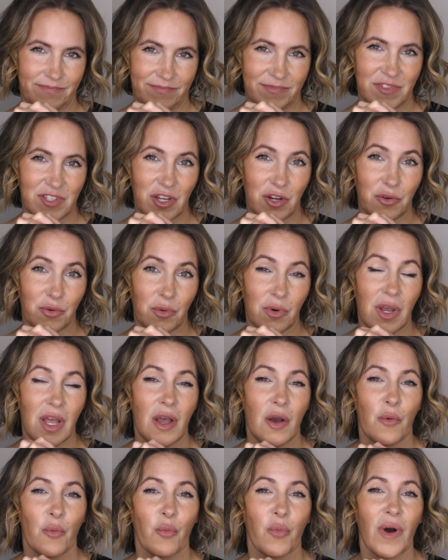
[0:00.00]
So
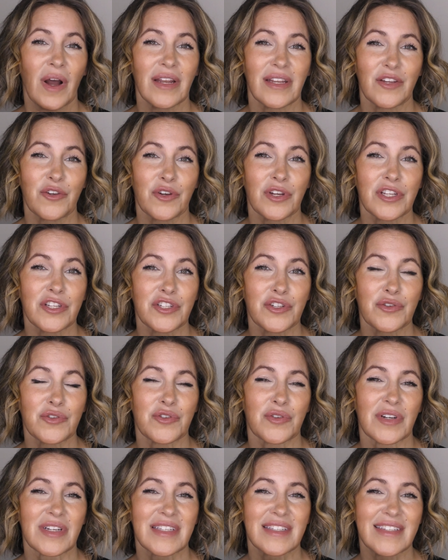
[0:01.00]
what you can do
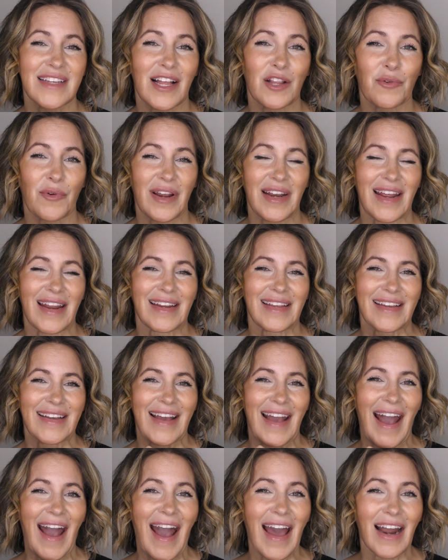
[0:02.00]
to accelerate and
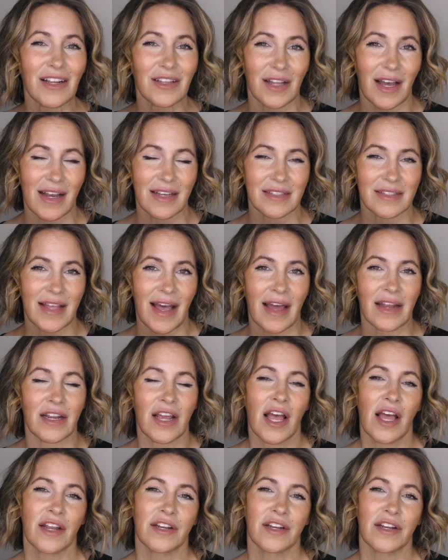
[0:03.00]
catalyze that,